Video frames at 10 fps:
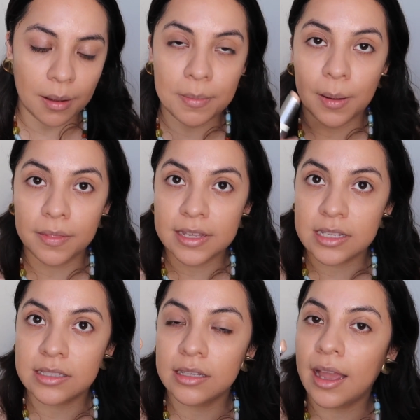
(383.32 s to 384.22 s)
But this
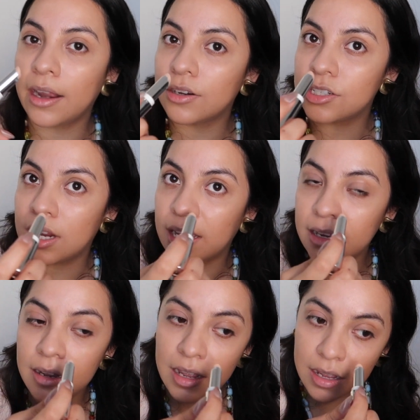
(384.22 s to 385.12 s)
is the lighter
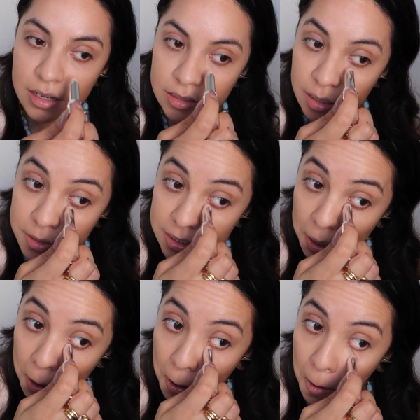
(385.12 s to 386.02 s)
shade, so I'm just
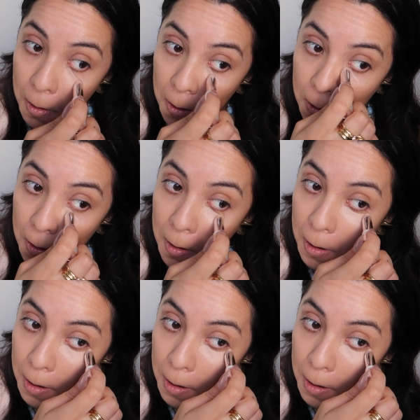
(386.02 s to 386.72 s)
gonna go